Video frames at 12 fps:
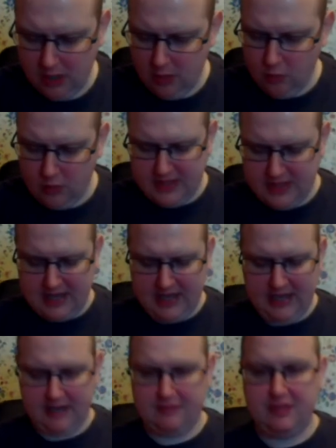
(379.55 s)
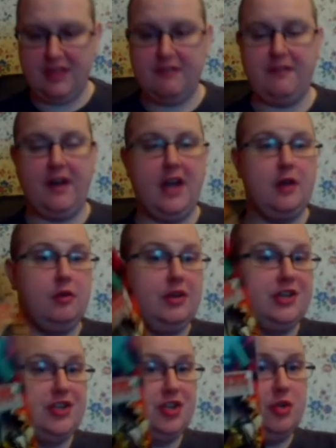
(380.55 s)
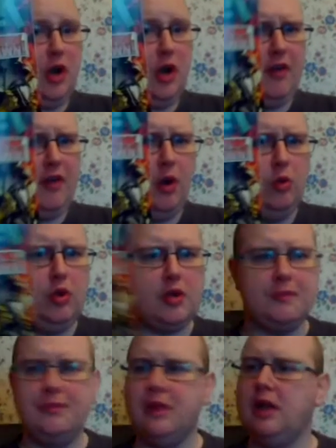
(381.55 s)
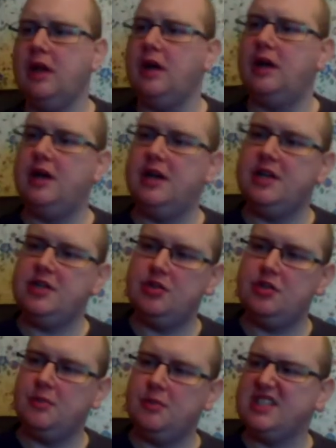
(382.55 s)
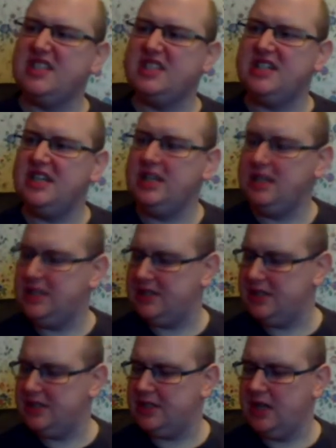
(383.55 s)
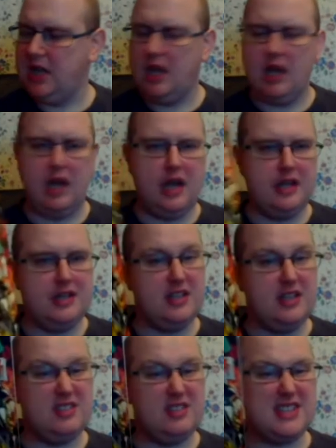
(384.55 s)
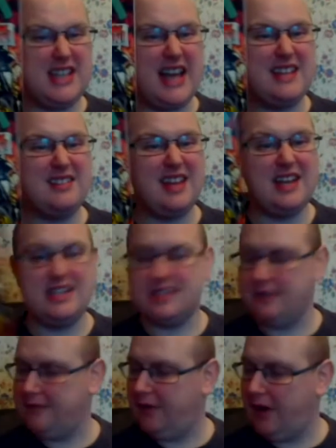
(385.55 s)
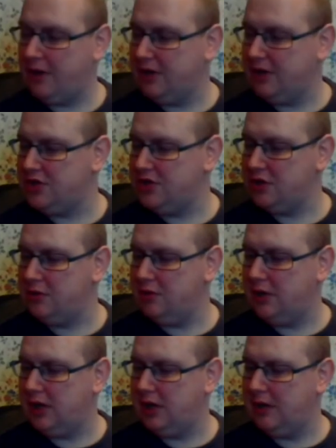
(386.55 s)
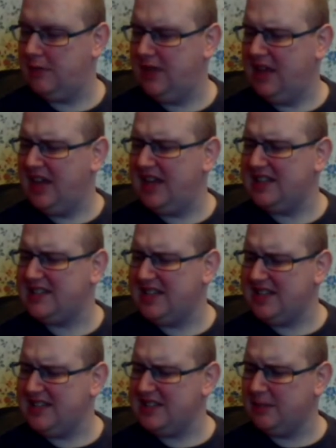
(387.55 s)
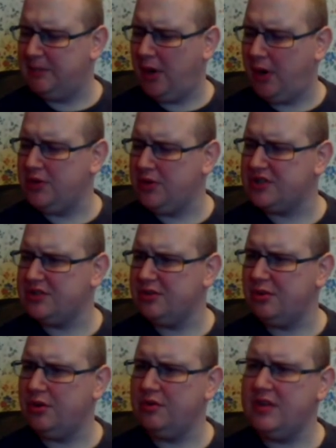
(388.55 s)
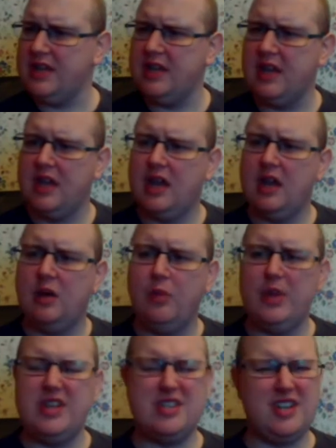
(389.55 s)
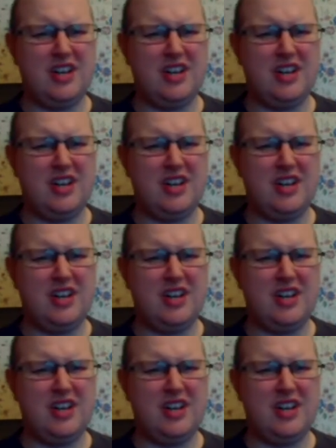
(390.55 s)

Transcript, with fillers: we then have the final issue of Hulk, uh, issue number 16 this is, and uh, sad that it's the final issue. Um, it says there's a bonus story, which